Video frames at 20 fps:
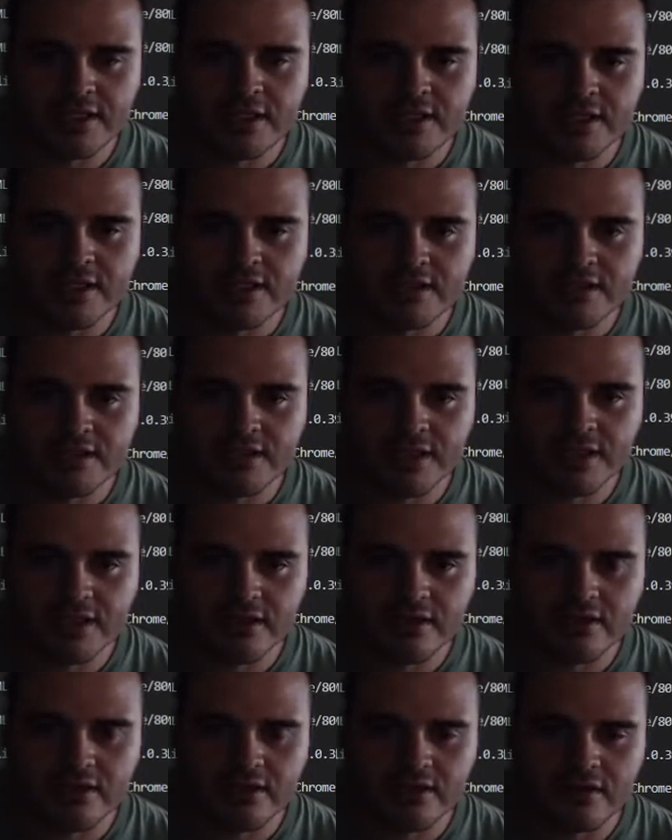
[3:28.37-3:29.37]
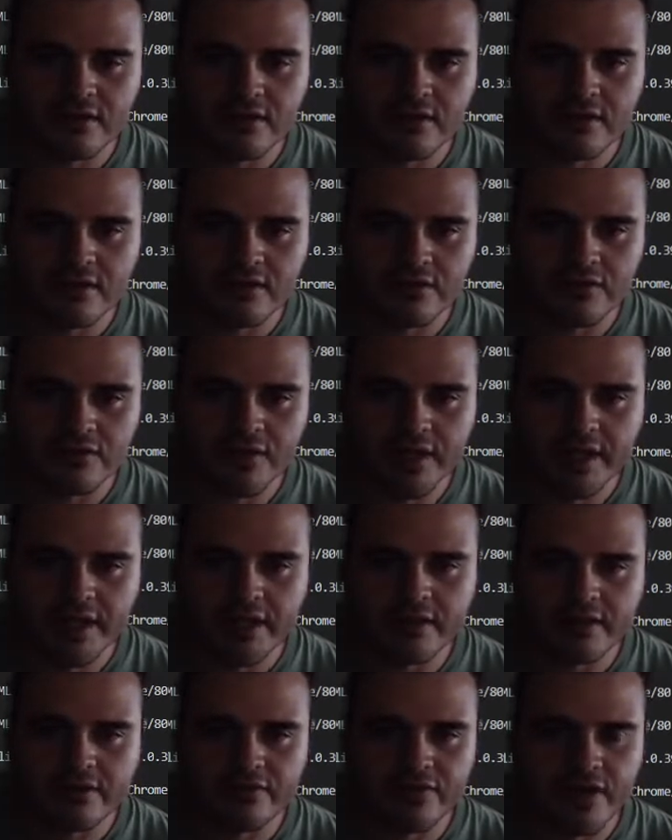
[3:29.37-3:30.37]
single grid
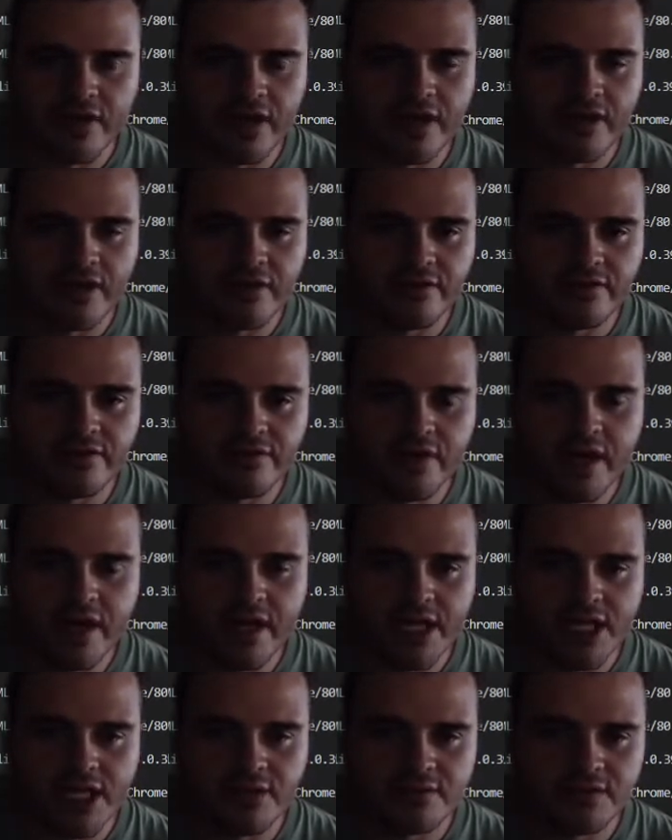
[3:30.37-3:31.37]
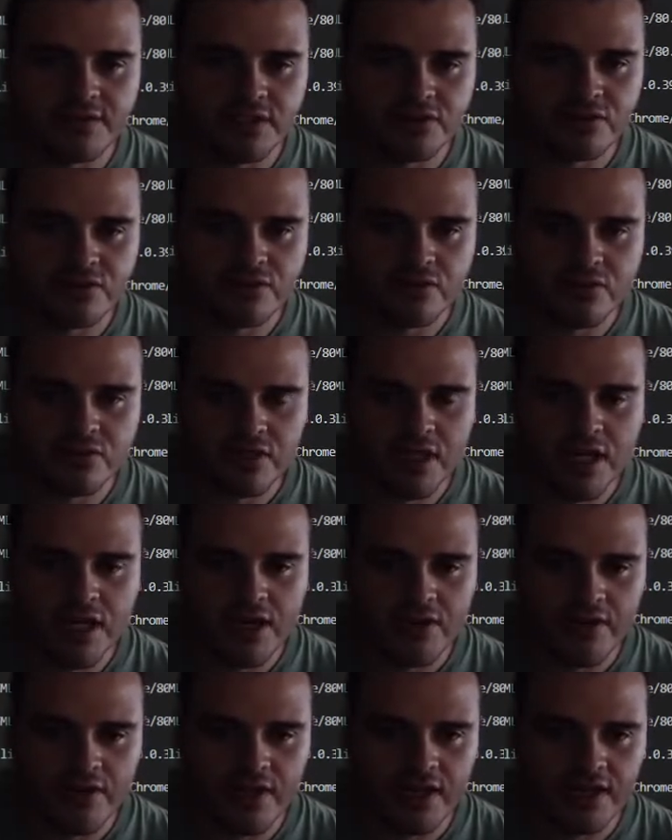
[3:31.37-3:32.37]
of items that you could
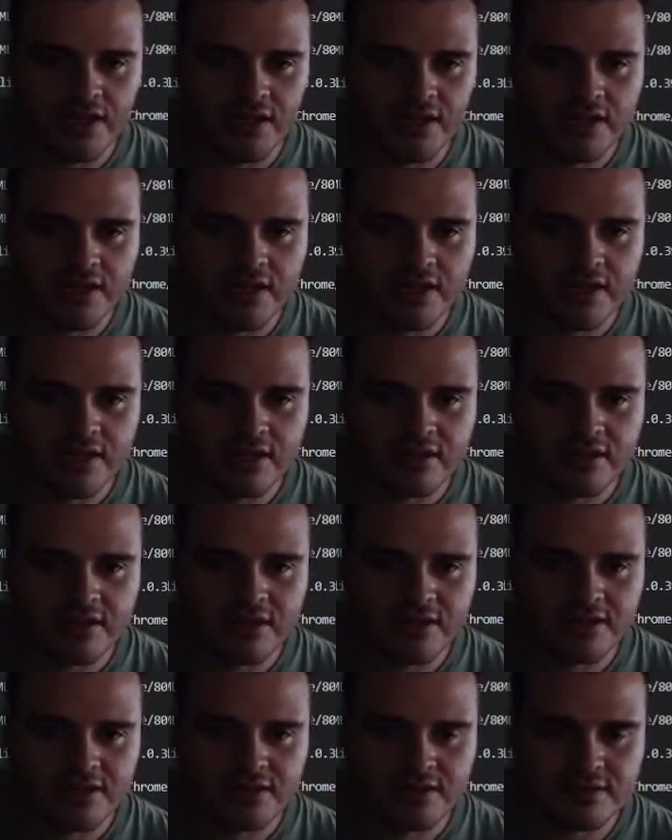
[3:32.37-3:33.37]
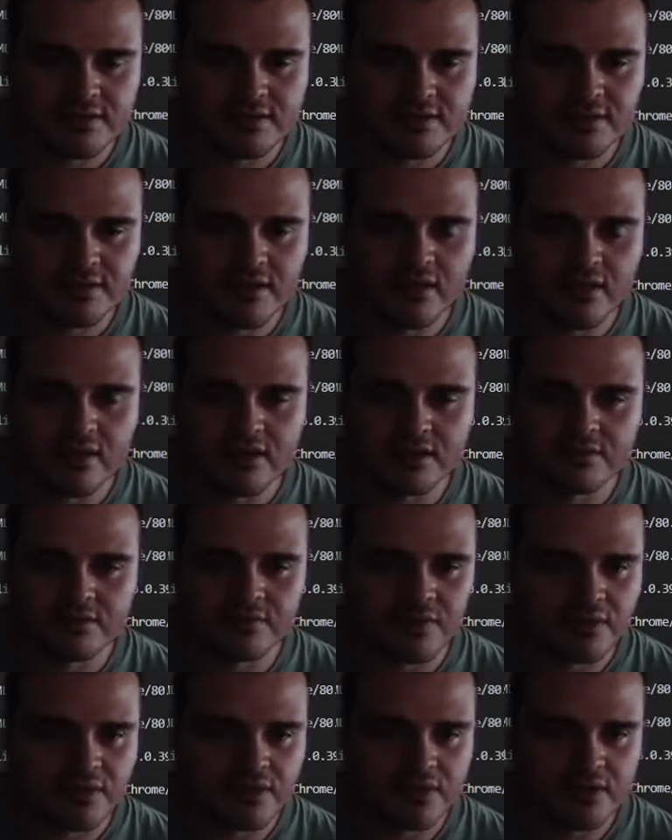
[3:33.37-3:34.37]
carry, and then these slots,
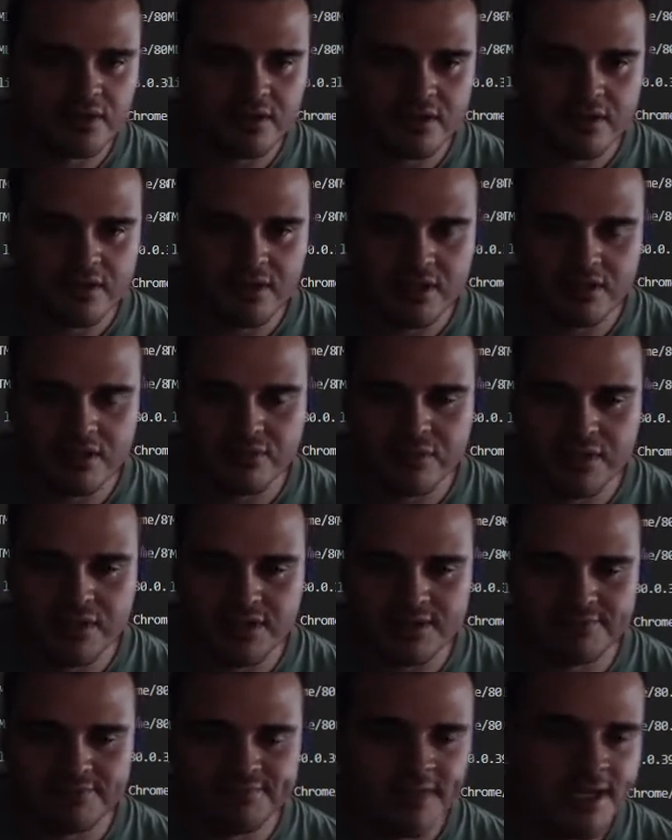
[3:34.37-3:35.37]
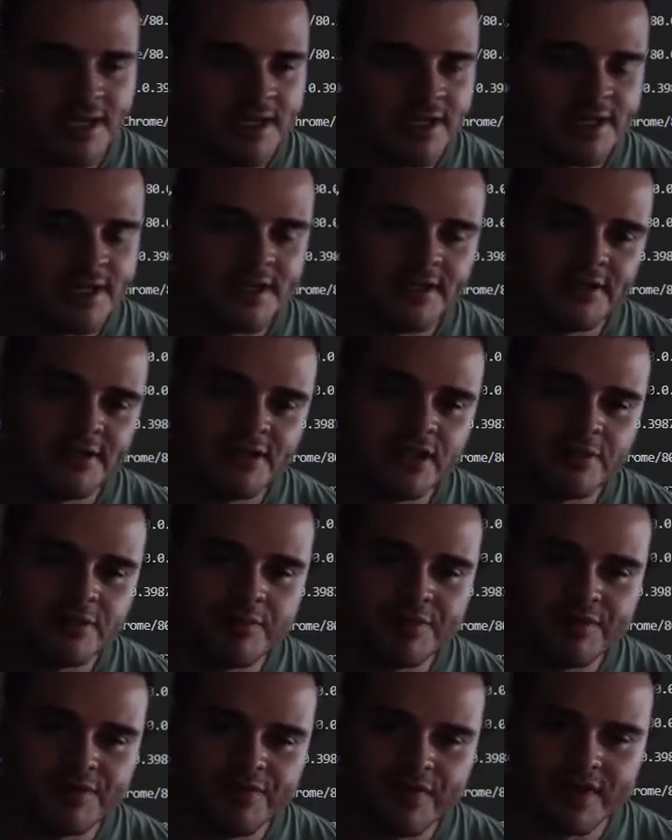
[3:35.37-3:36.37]
but this was not
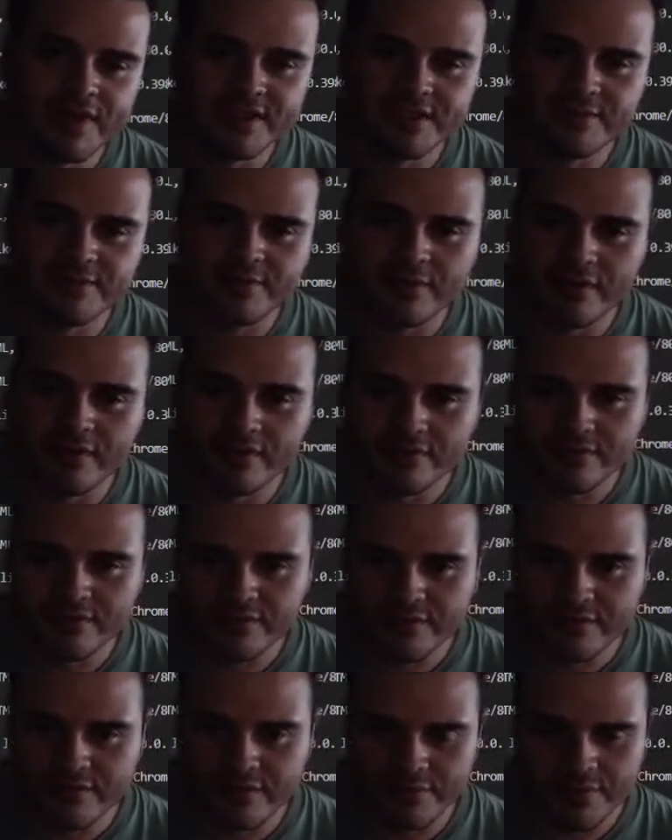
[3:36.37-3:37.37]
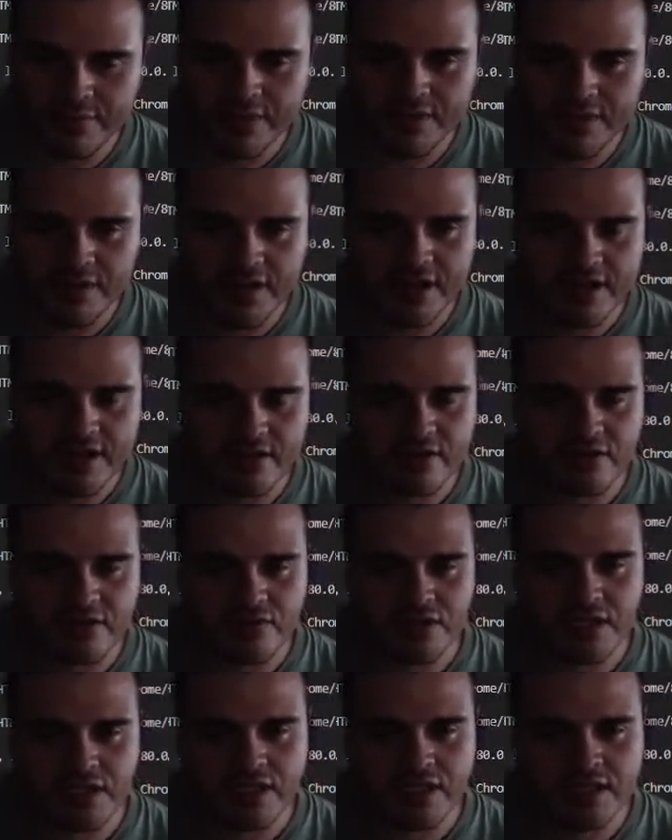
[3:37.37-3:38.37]
very flexible, completely hard
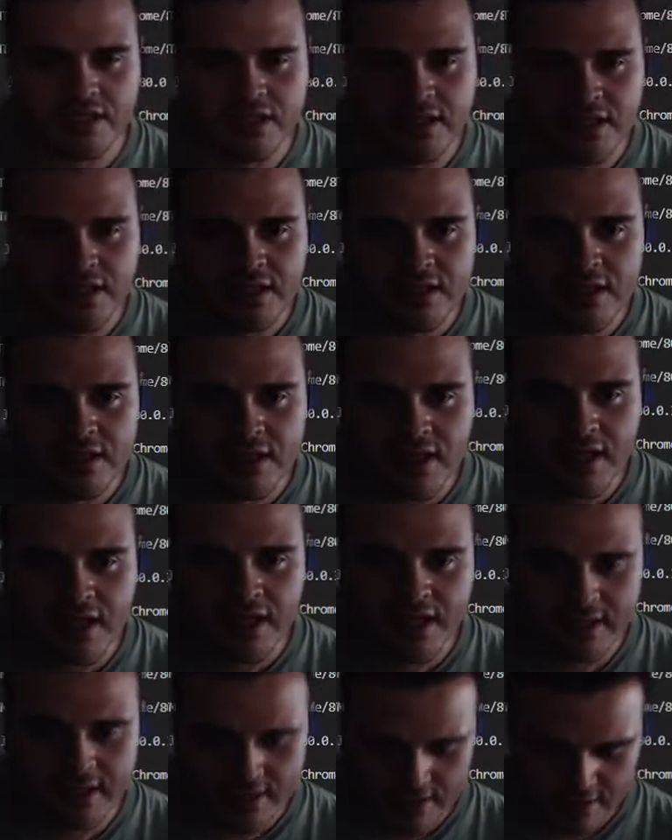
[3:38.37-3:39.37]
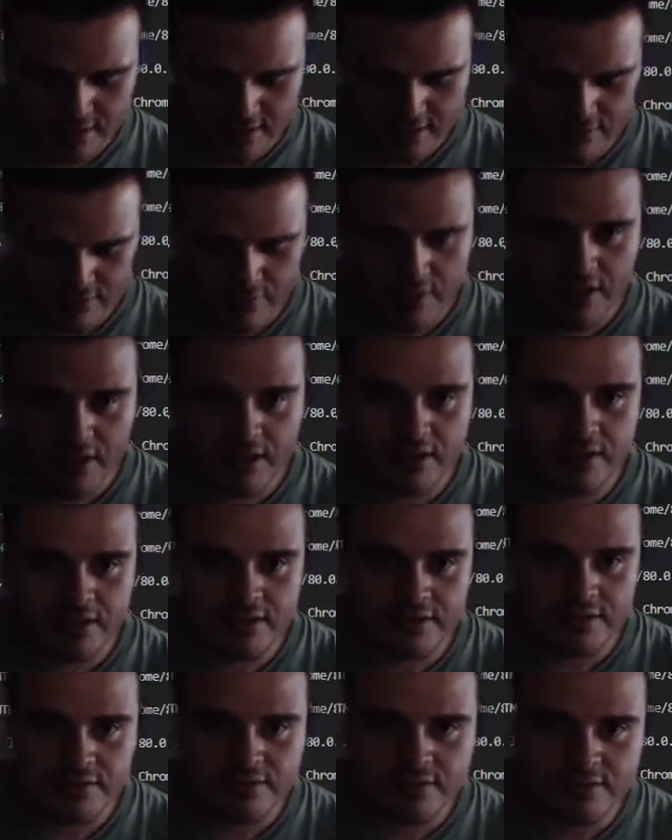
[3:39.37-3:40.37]
coded, and well,
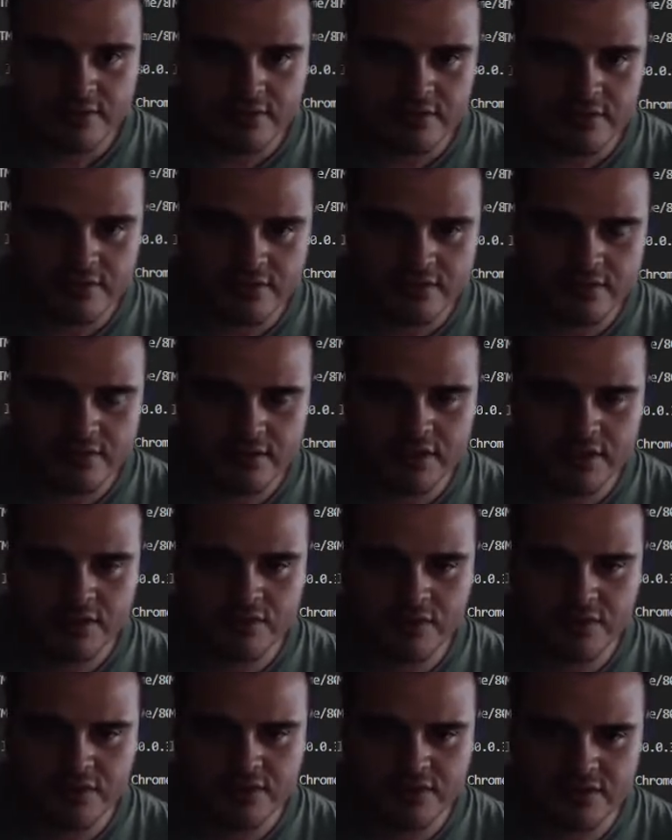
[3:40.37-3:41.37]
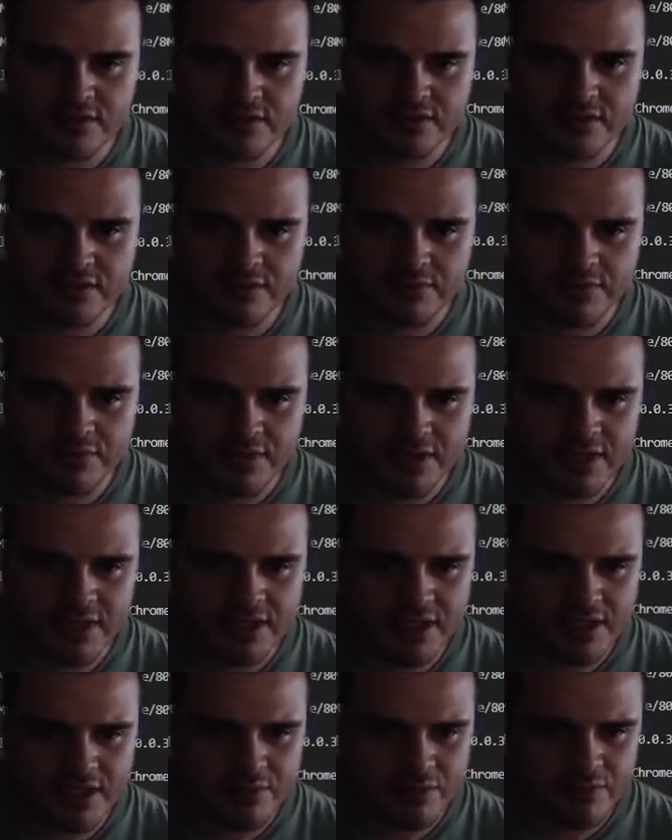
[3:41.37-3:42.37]
it was completely
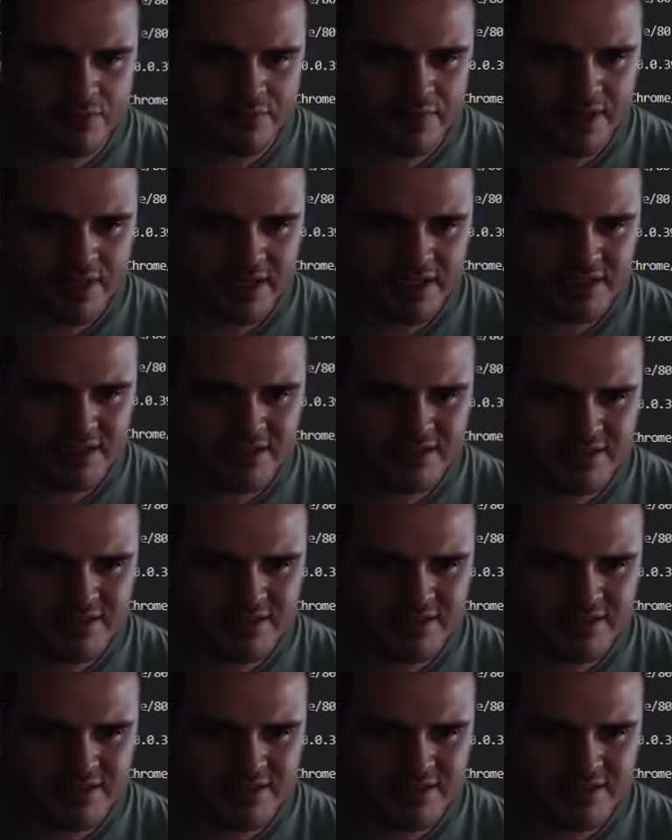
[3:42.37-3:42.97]
keyboard based.